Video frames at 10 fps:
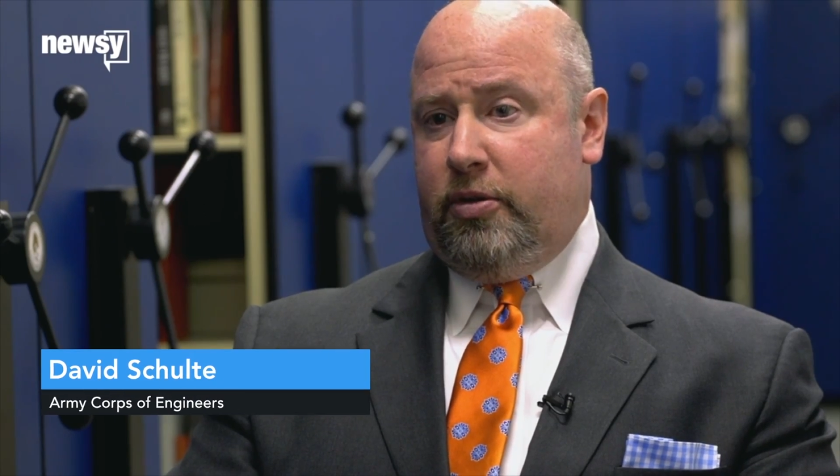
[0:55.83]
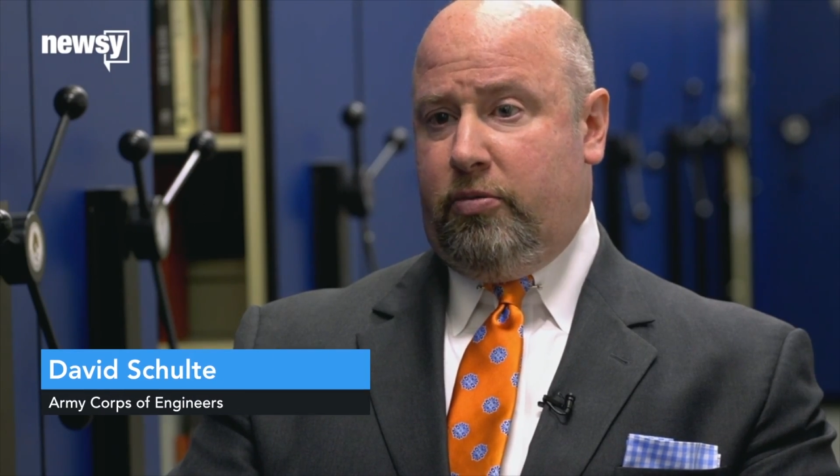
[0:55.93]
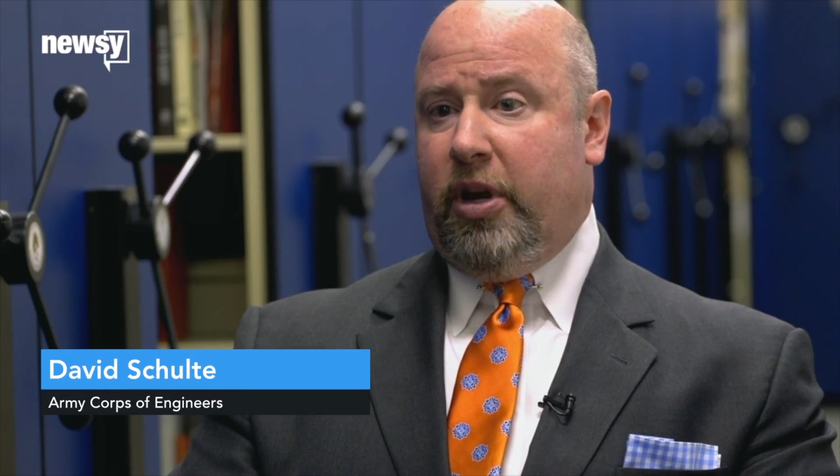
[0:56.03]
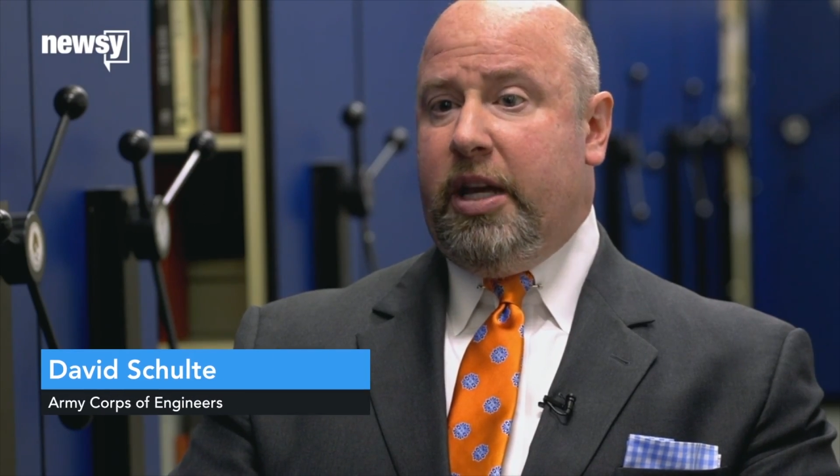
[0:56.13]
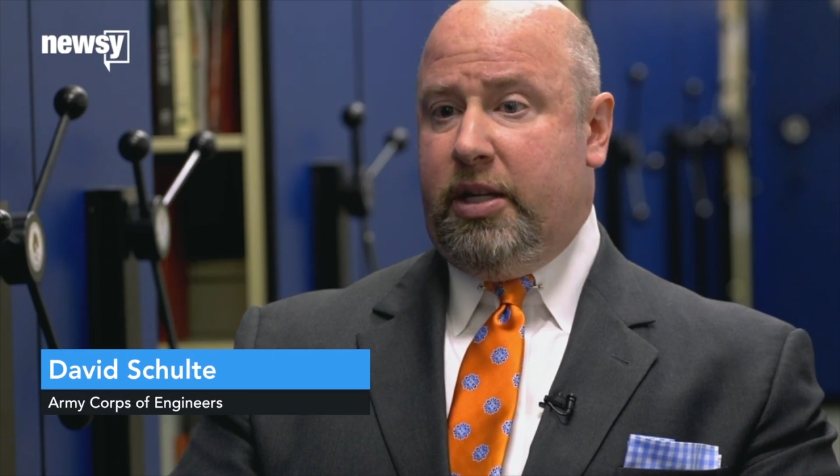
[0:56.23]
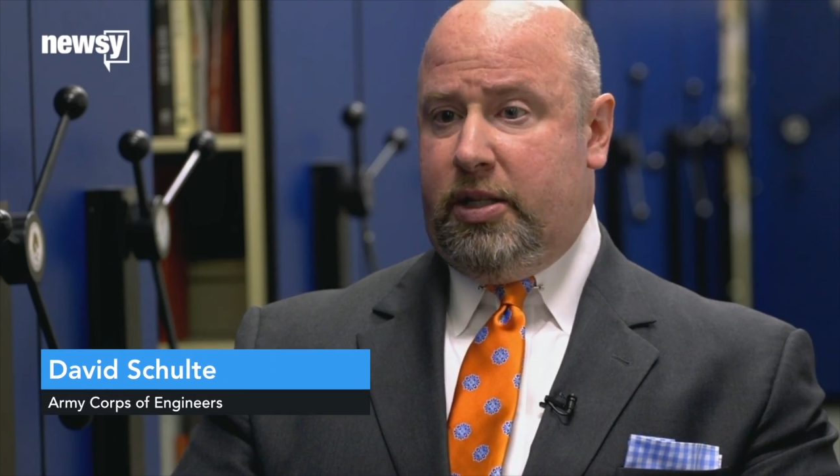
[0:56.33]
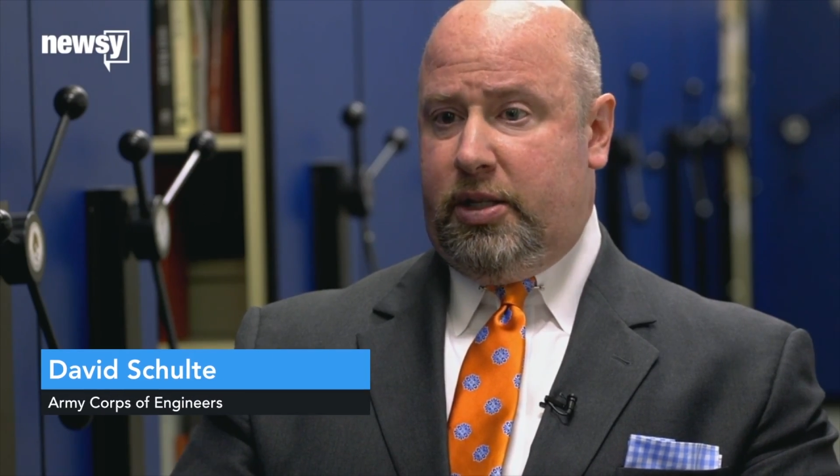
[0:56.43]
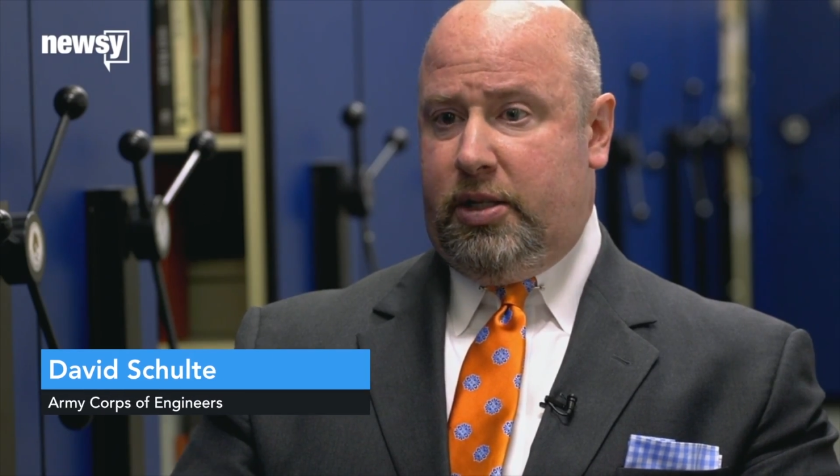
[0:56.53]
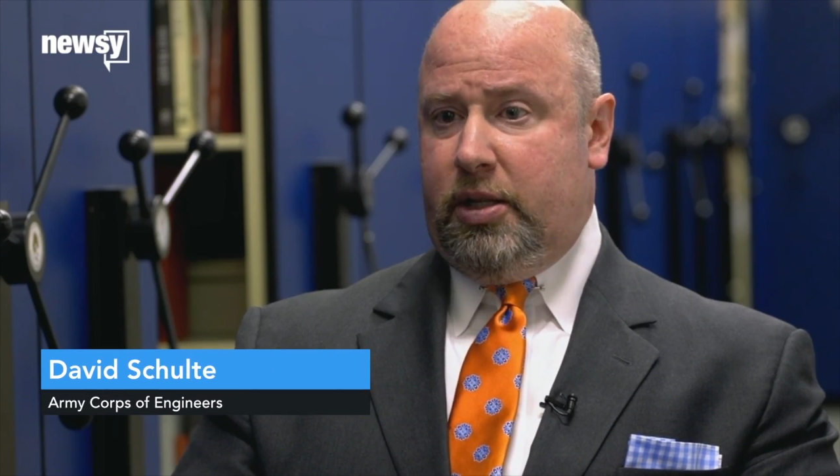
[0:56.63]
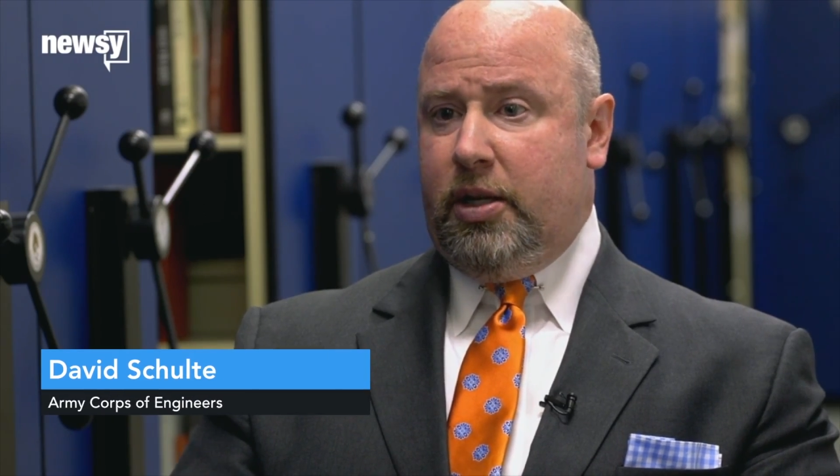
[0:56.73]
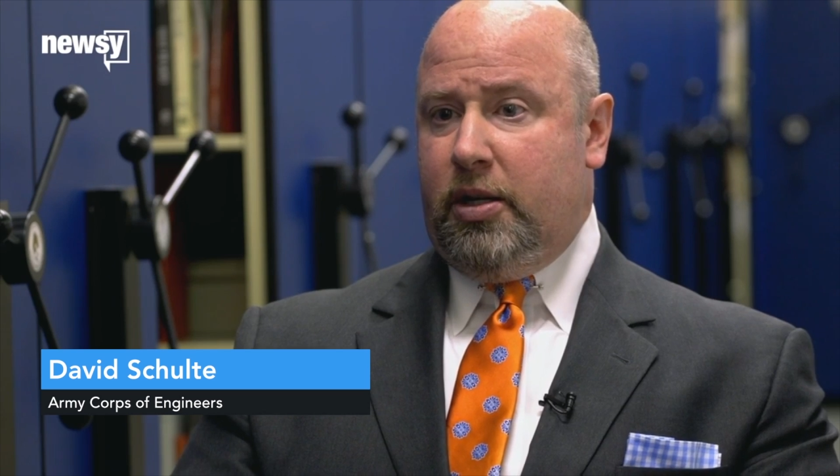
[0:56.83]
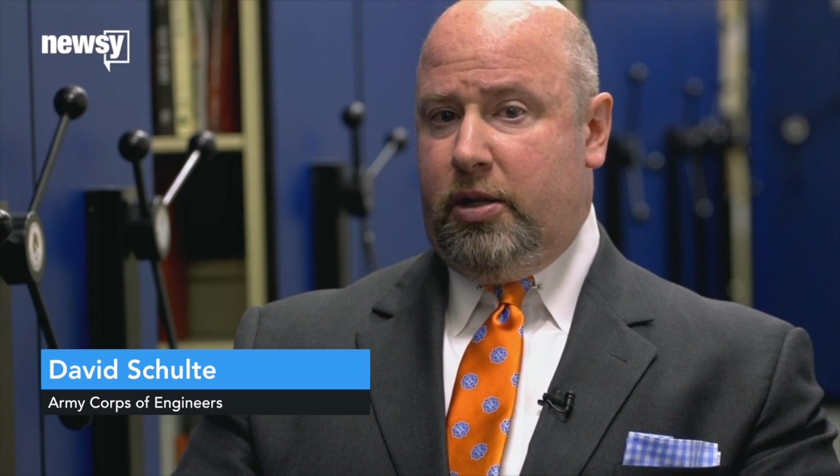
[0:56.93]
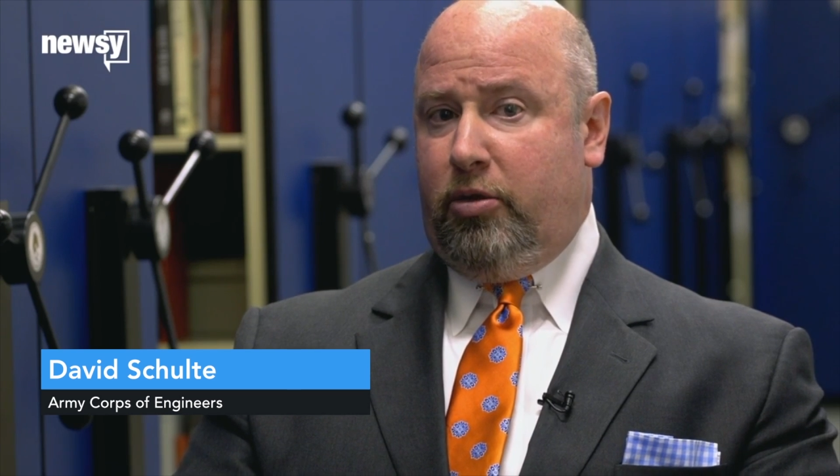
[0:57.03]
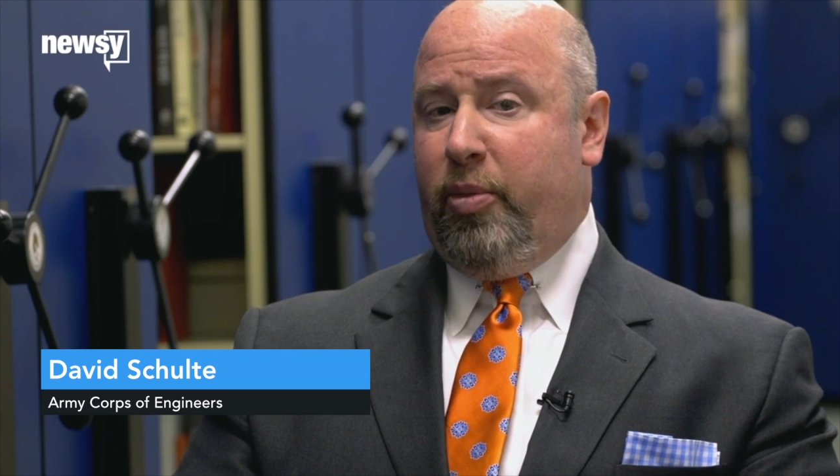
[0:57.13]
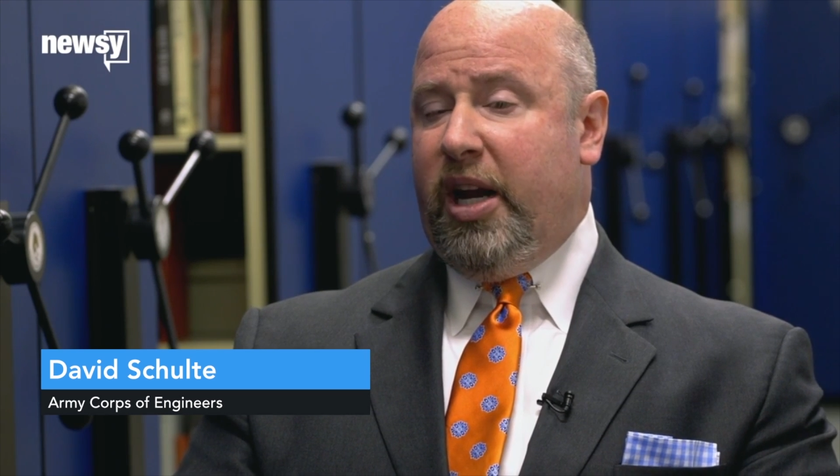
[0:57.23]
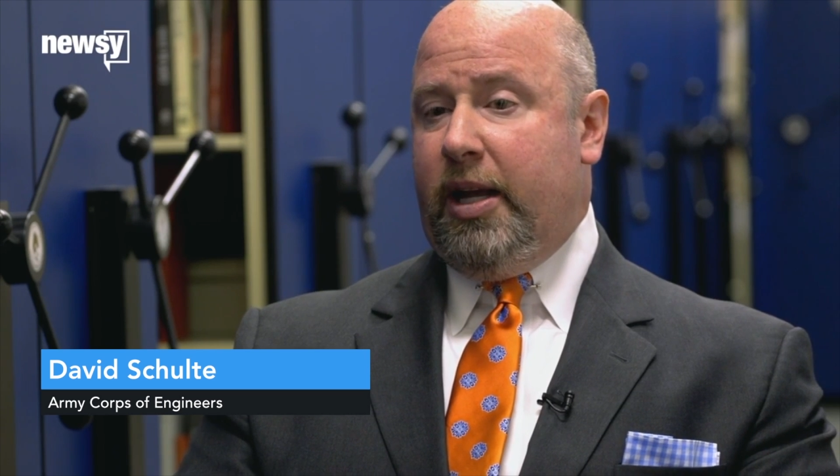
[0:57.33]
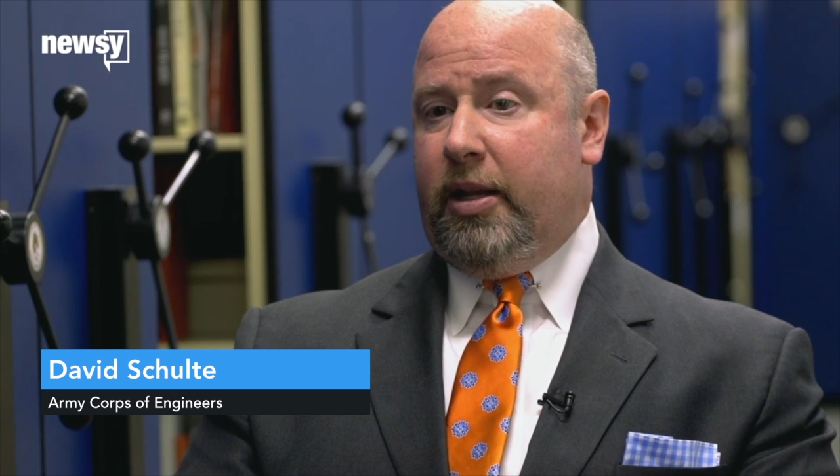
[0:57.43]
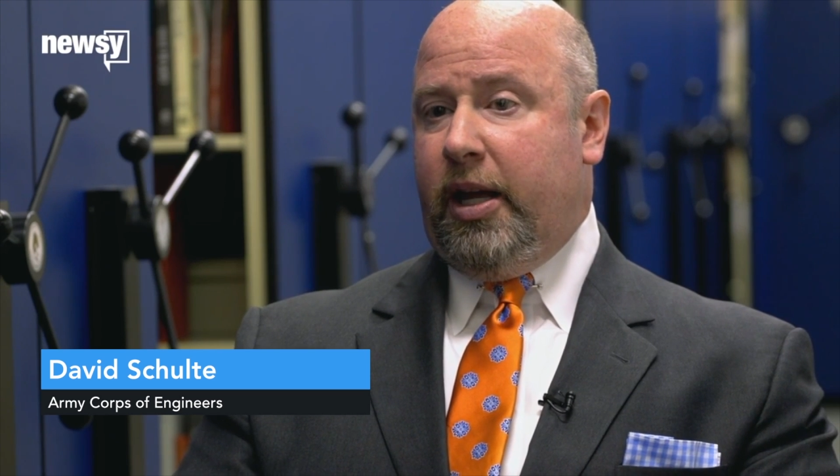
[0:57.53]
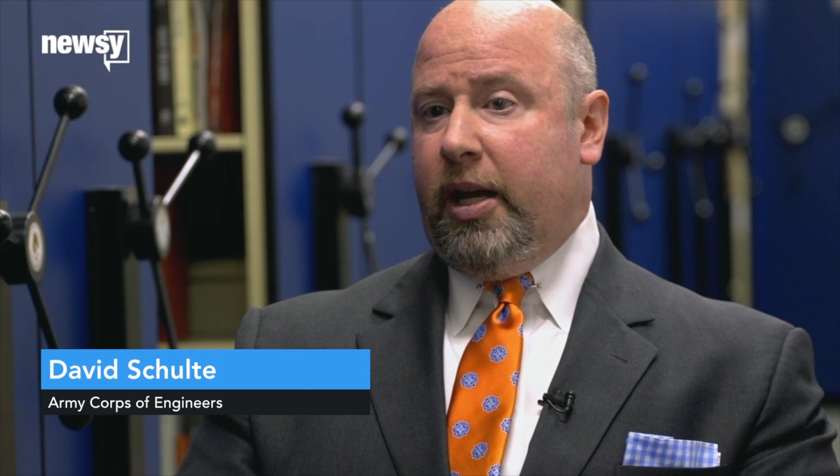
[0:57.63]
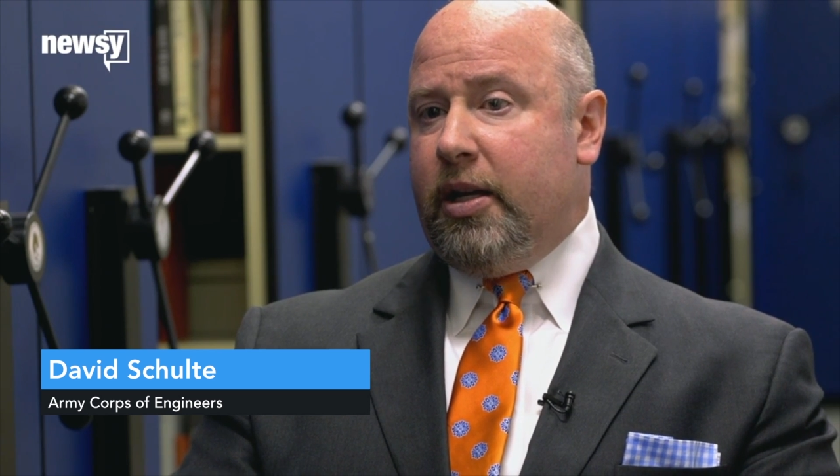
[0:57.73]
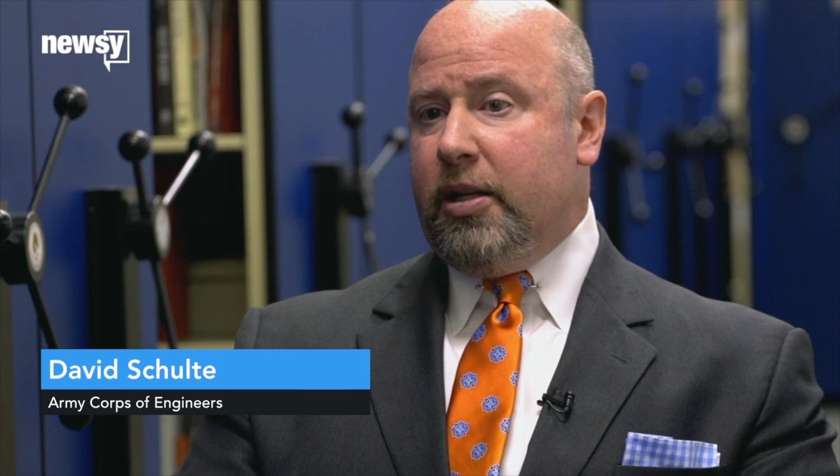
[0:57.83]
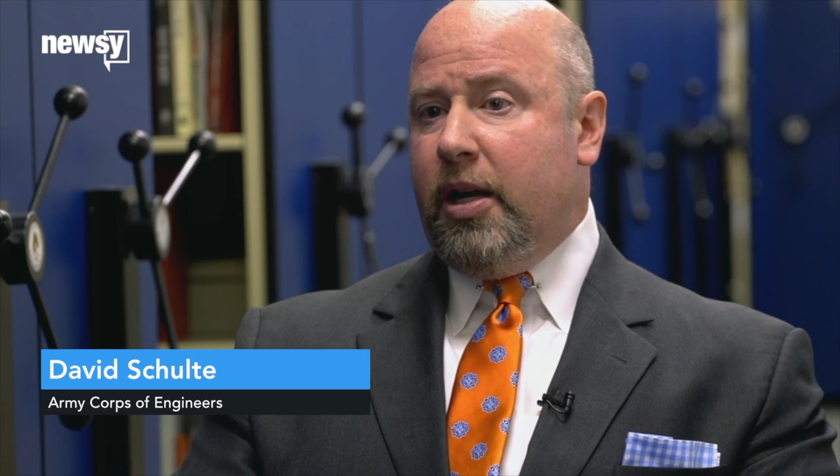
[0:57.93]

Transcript: raise the remaining land.